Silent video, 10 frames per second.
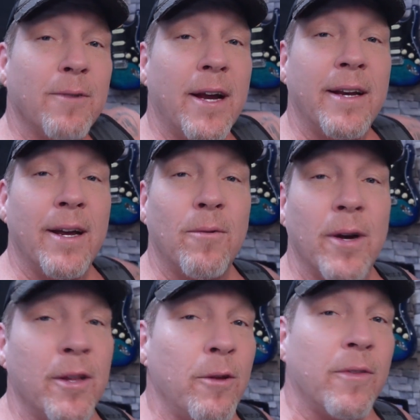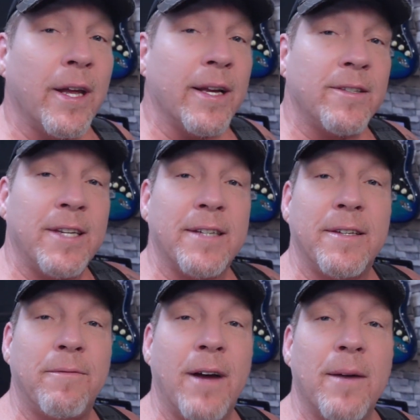right now whether you think it's
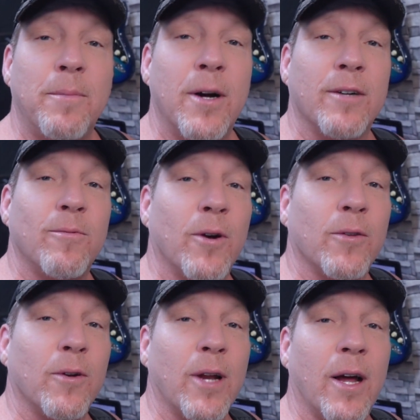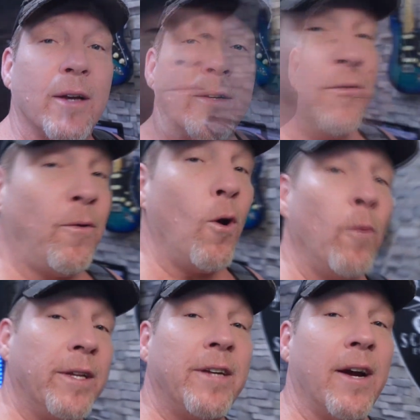65 bucks worth or not.
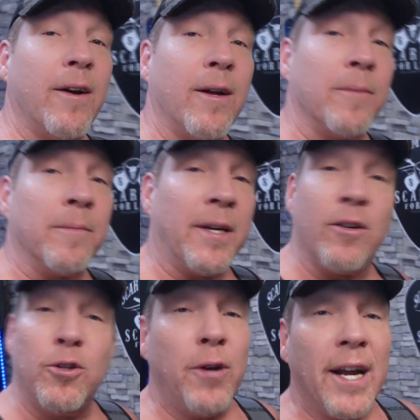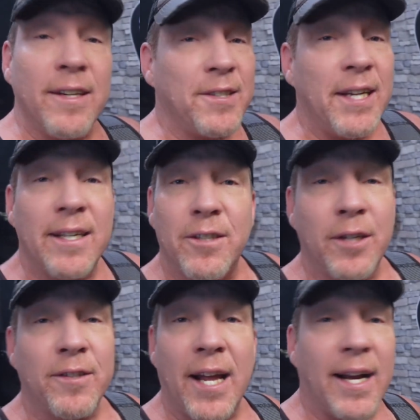Before we tear it up, because you got to see it
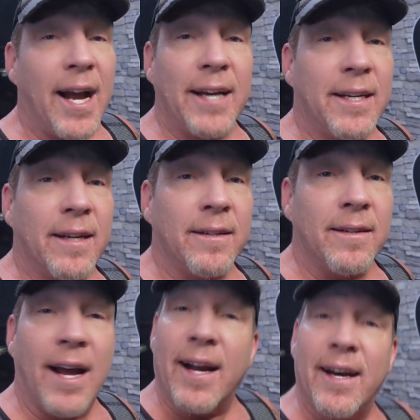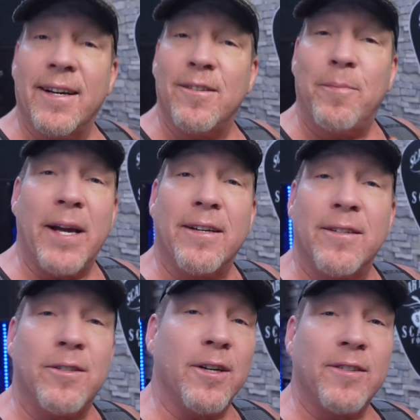just like I did. I got to inspect
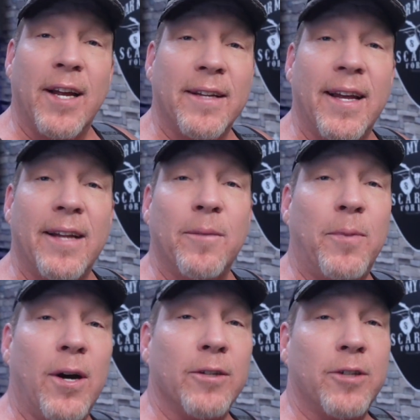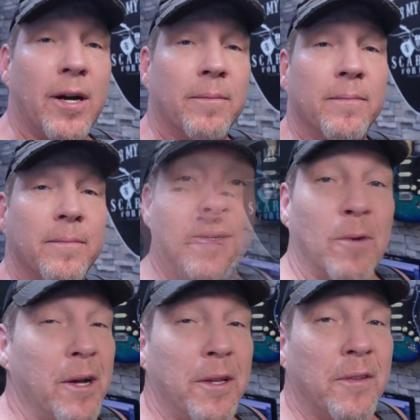it just like that in the pawn shop.
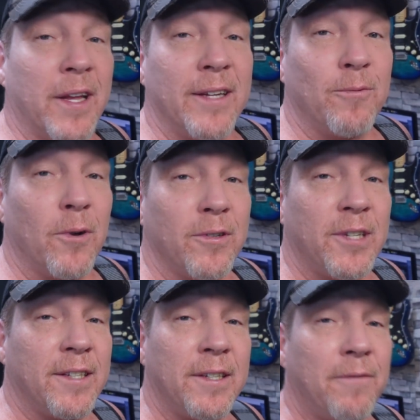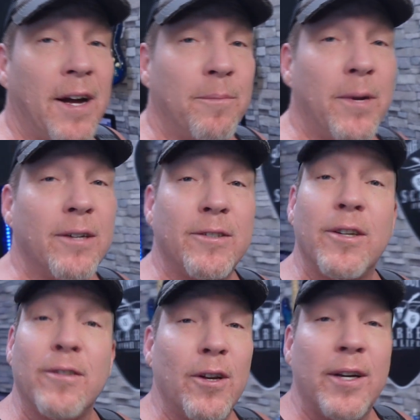Well, you think it's worth 65 bucks
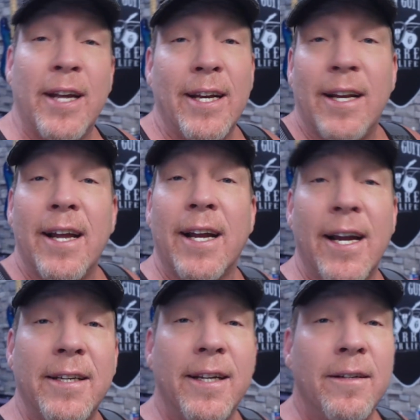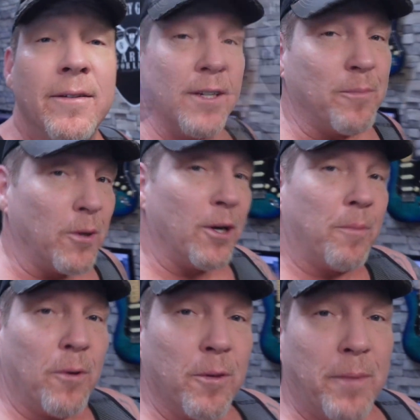just looking at it like I did? Let's put it
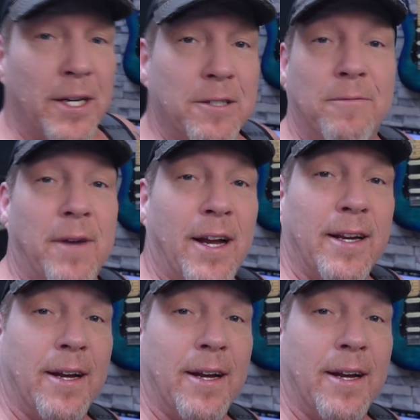up on the bench and find